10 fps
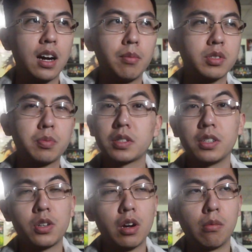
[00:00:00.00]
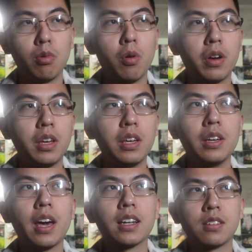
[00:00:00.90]
especially the young boy.
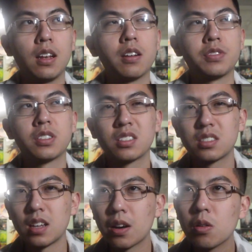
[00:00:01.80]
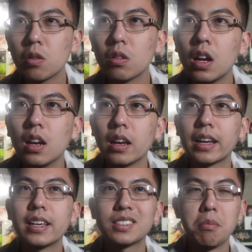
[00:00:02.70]
He has a lot of subtle,
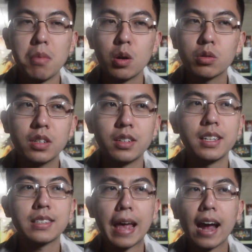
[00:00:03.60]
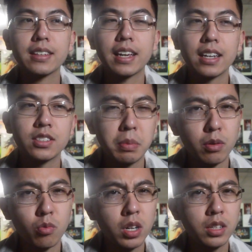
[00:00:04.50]
like, his emotion and his acting has to
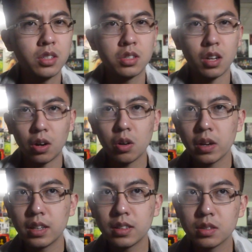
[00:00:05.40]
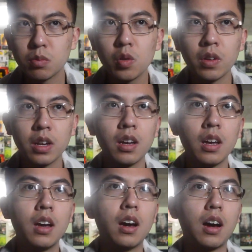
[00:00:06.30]
be really subtle in this movie.
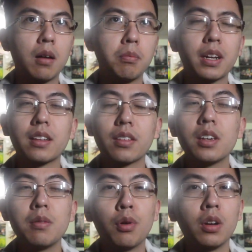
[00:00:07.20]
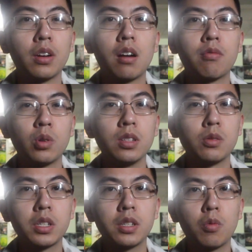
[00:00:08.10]
But I think he pulled it off
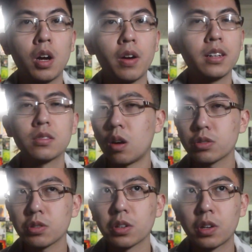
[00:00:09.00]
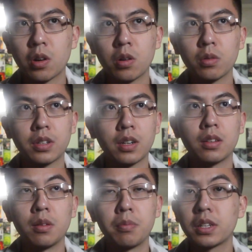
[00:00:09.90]
really, really well. And also the girl,
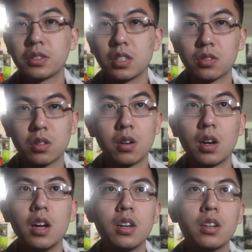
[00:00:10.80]
the big sister,